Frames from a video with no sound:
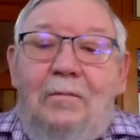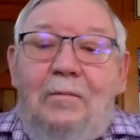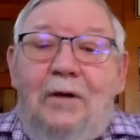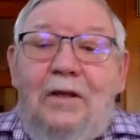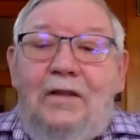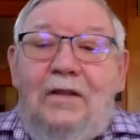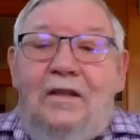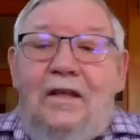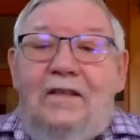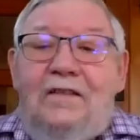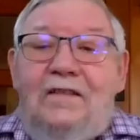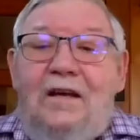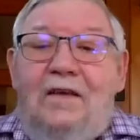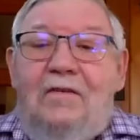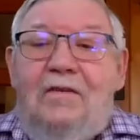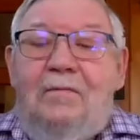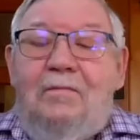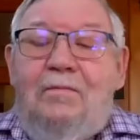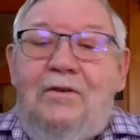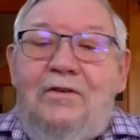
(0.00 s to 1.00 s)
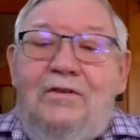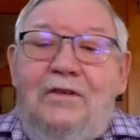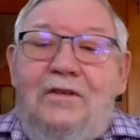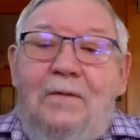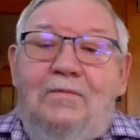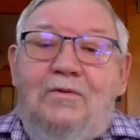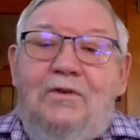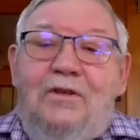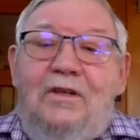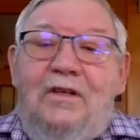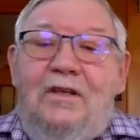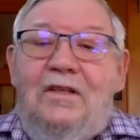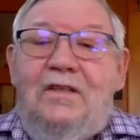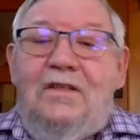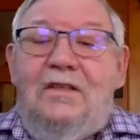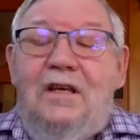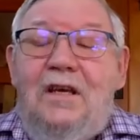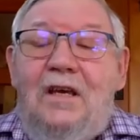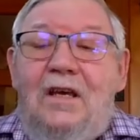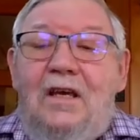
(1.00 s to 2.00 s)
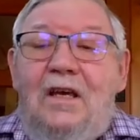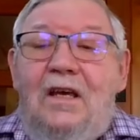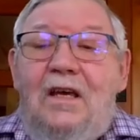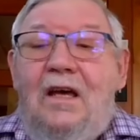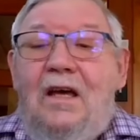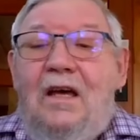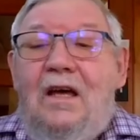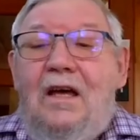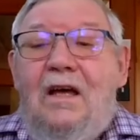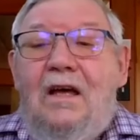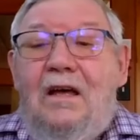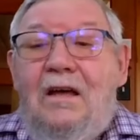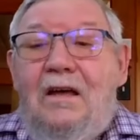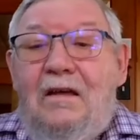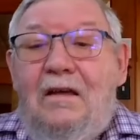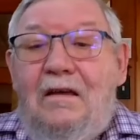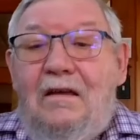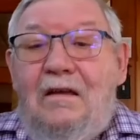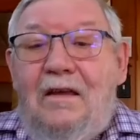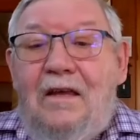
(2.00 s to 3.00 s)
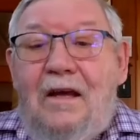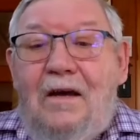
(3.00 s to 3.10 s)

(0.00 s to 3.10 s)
but that's how the perception is uh,